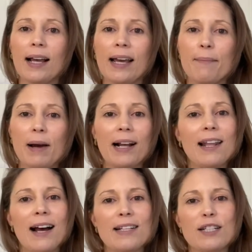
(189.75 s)
get my
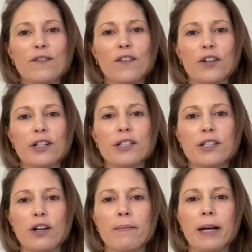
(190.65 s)
clients to focus
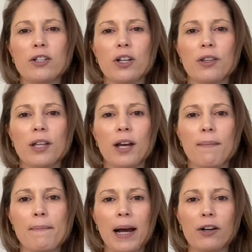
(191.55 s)
so much on the
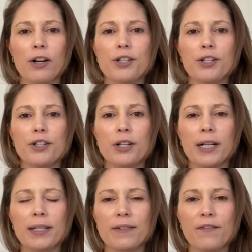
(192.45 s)

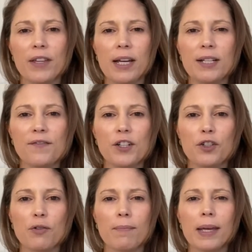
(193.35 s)
macronutrients of the
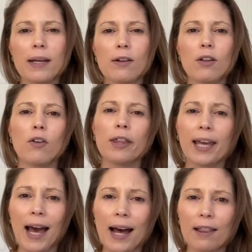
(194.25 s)
individual meal or the
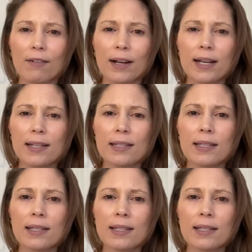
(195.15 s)
calories,